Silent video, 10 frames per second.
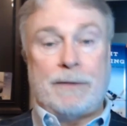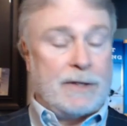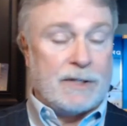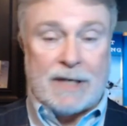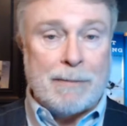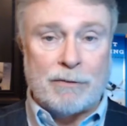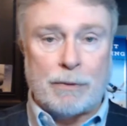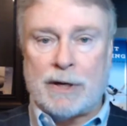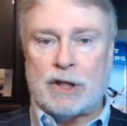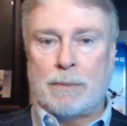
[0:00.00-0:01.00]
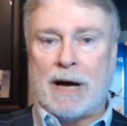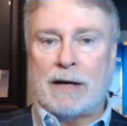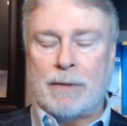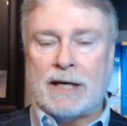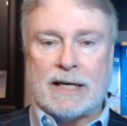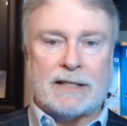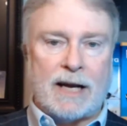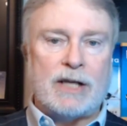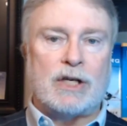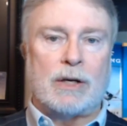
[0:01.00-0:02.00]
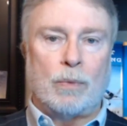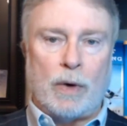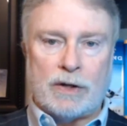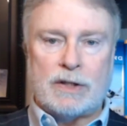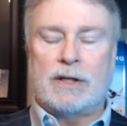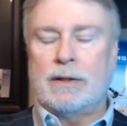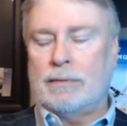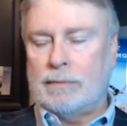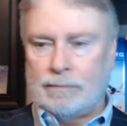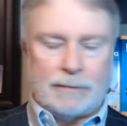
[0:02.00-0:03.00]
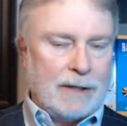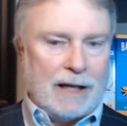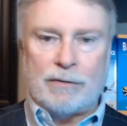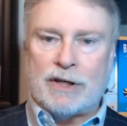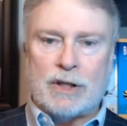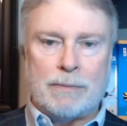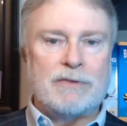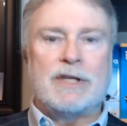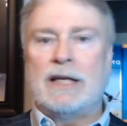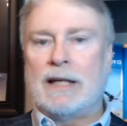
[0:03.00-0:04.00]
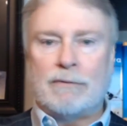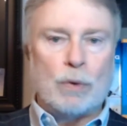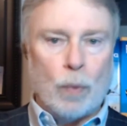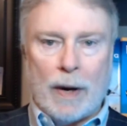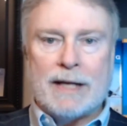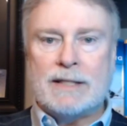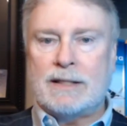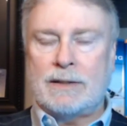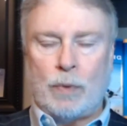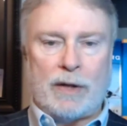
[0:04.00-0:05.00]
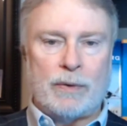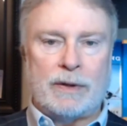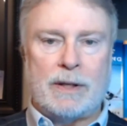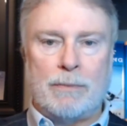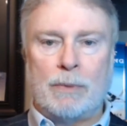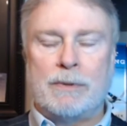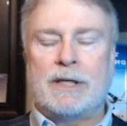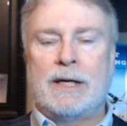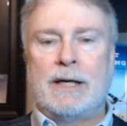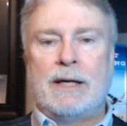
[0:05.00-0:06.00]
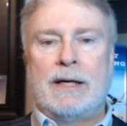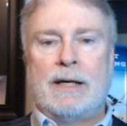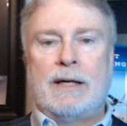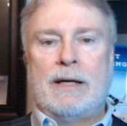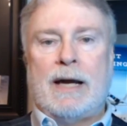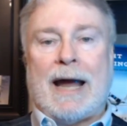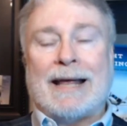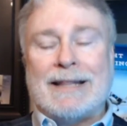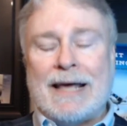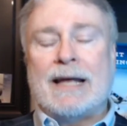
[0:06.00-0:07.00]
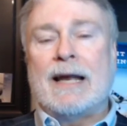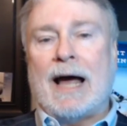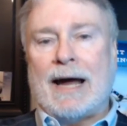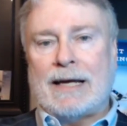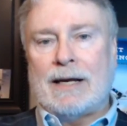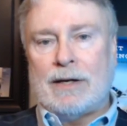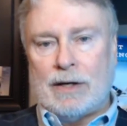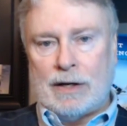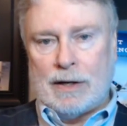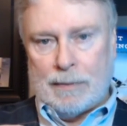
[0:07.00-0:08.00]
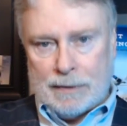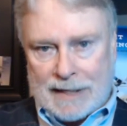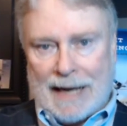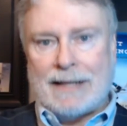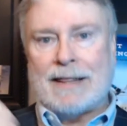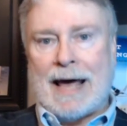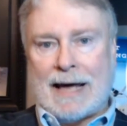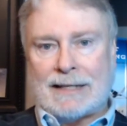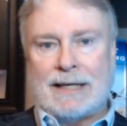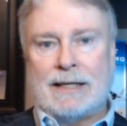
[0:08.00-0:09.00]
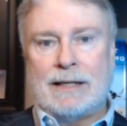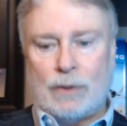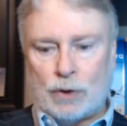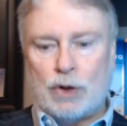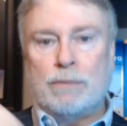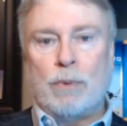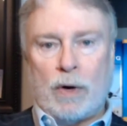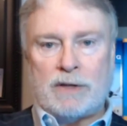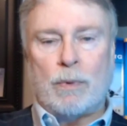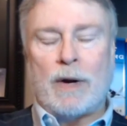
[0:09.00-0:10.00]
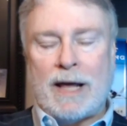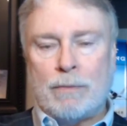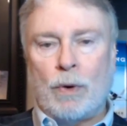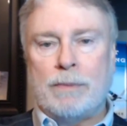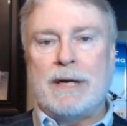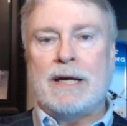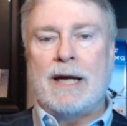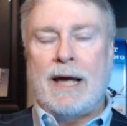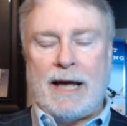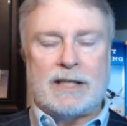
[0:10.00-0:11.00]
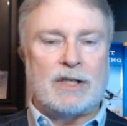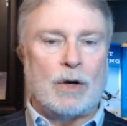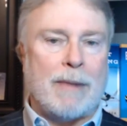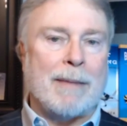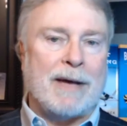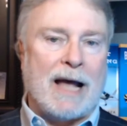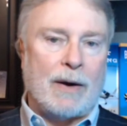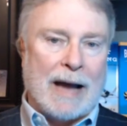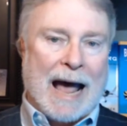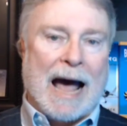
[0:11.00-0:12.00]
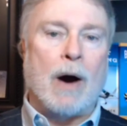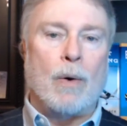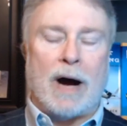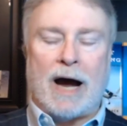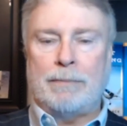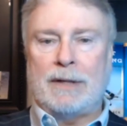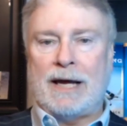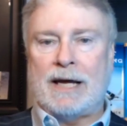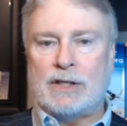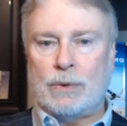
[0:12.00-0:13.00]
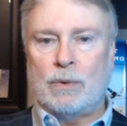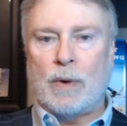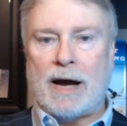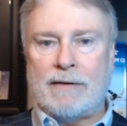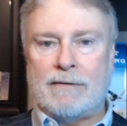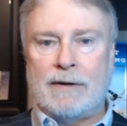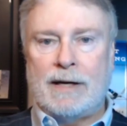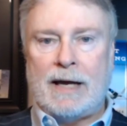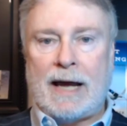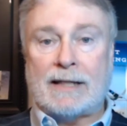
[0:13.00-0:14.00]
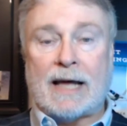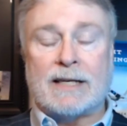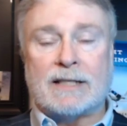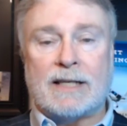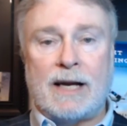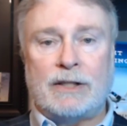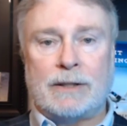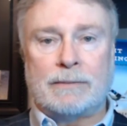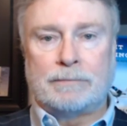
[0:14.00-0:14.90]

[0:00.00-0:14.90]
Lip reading: the same information about my destination. Where is it? Elevation above sea level, winds, weather at the moment. And then I can take those 2 points, point A and point B, and start mapping out how I plan to arrive at that destination.